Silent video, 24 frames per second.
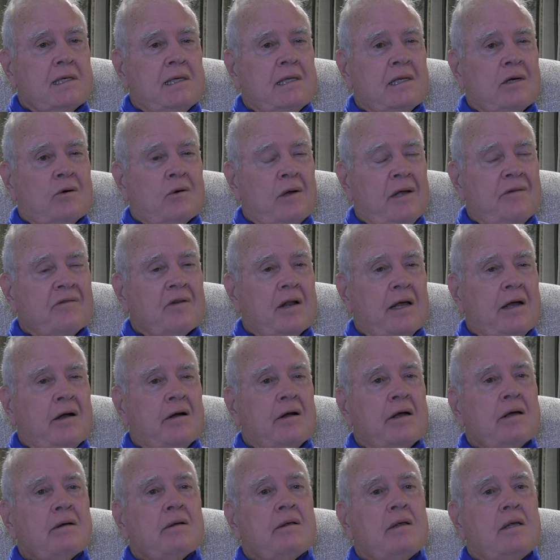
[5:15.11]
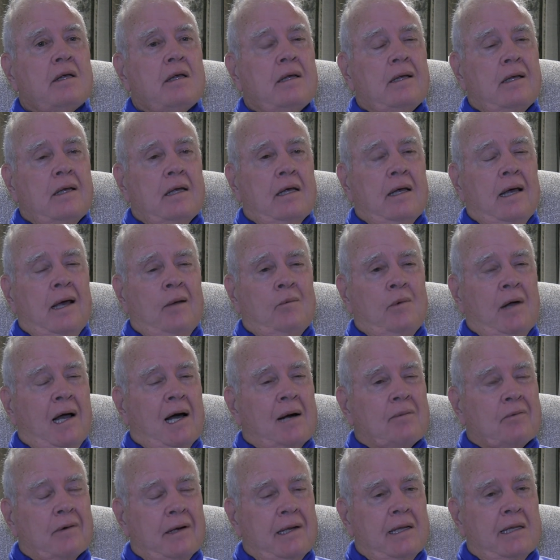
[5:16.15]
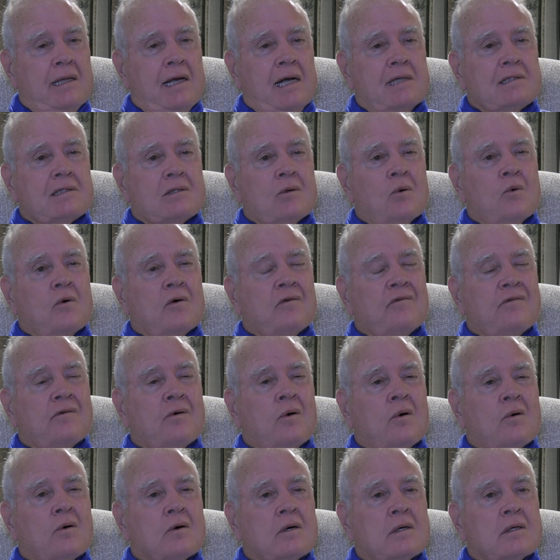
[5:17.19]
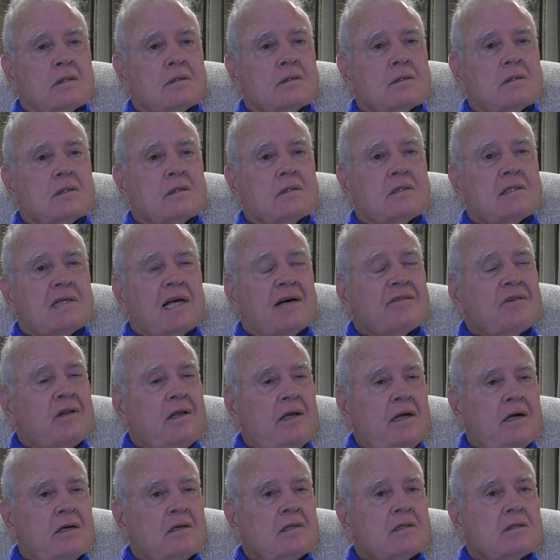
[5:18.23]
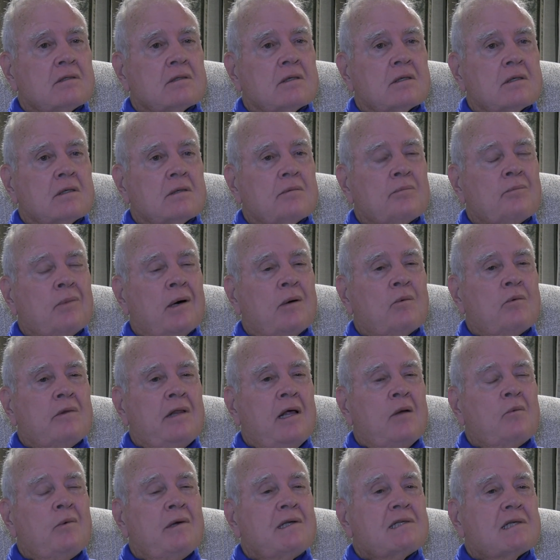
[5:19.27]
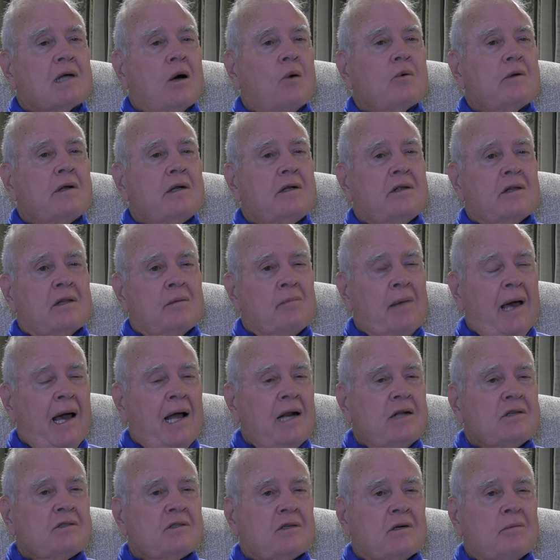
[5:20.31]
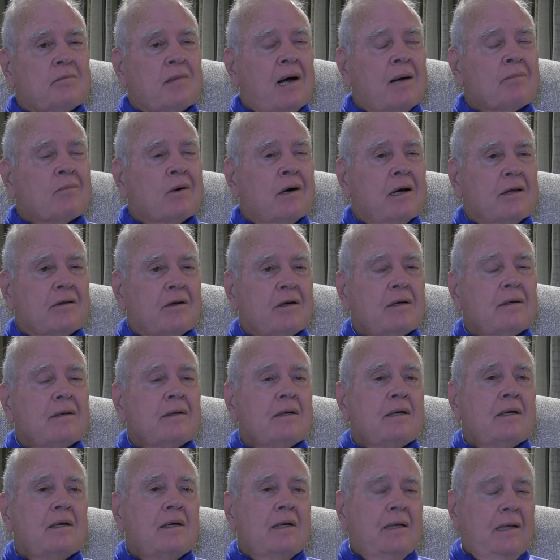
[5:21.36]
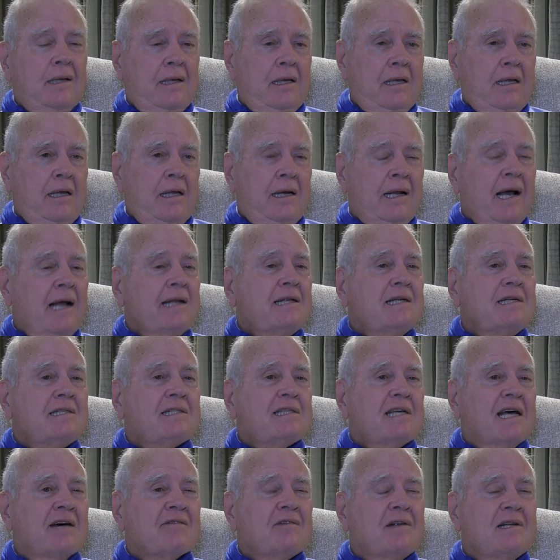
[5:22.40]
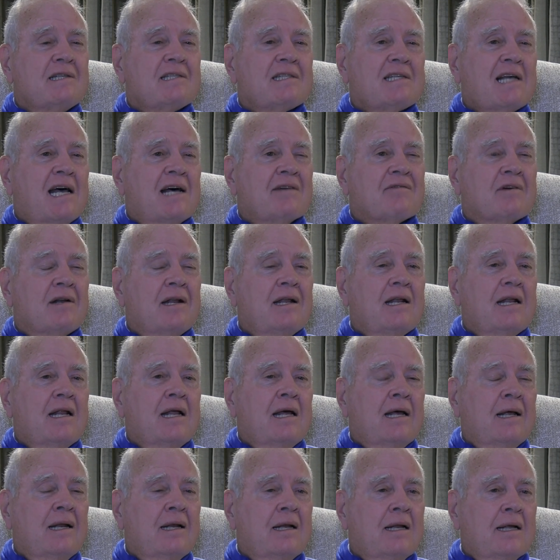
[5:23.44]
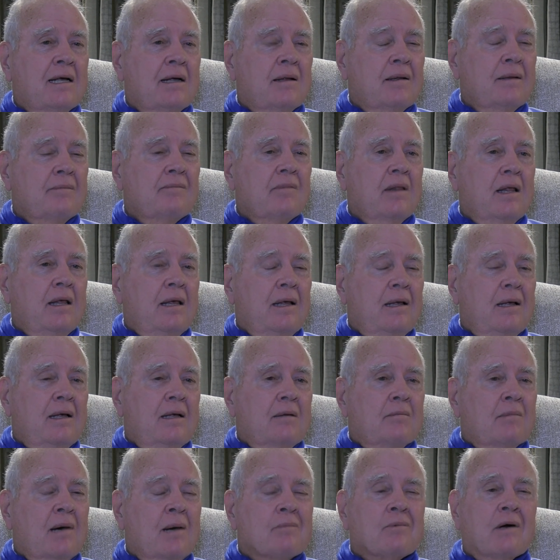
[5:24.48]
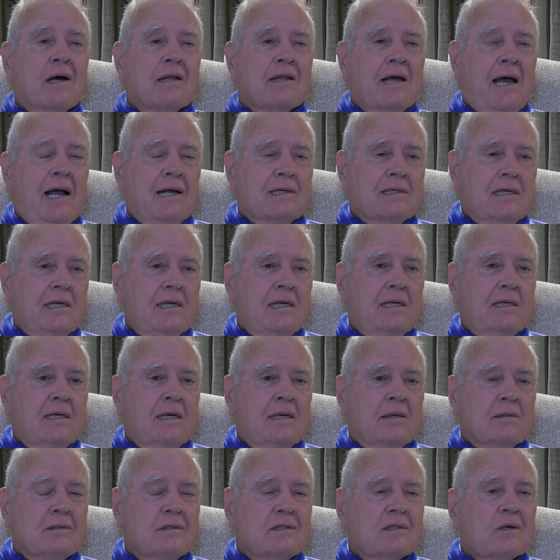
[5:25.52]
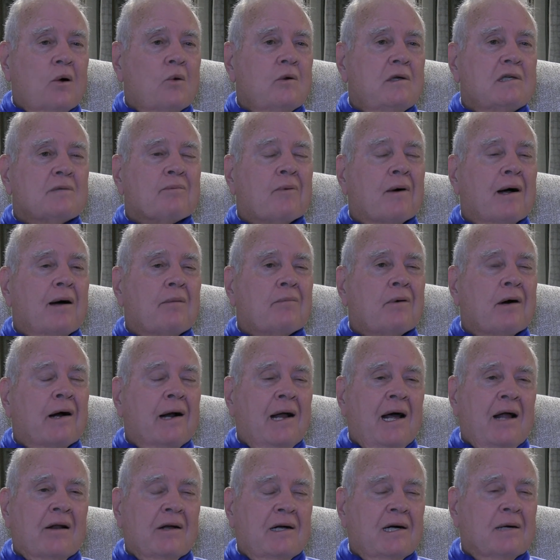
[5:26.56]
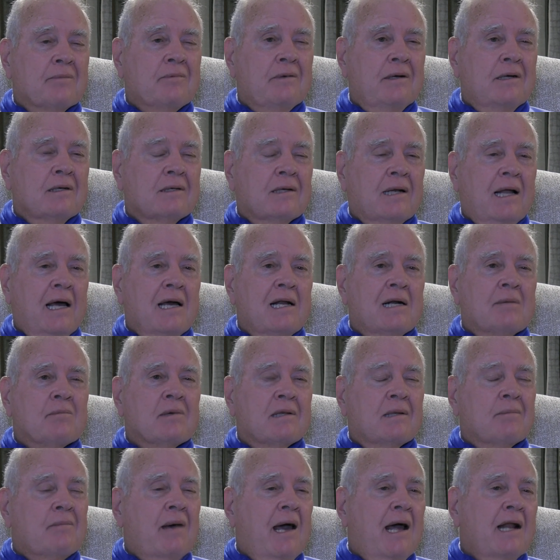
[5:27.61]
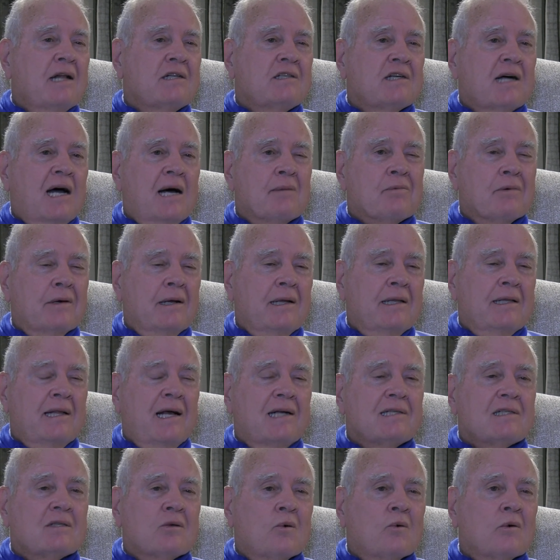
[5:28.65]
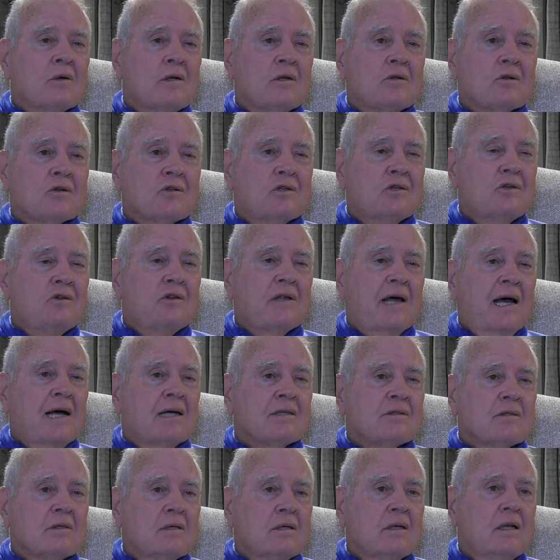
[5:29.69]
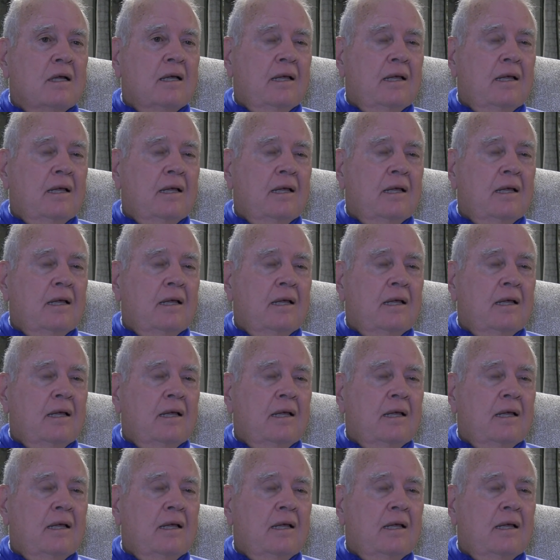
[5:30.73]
in the Greenville area. and we operated that store for 7 years, but then we sold it to the manager and my brother in 1977, and my brother actually sold his part out a couple years later, but the manager operated that store until 2000,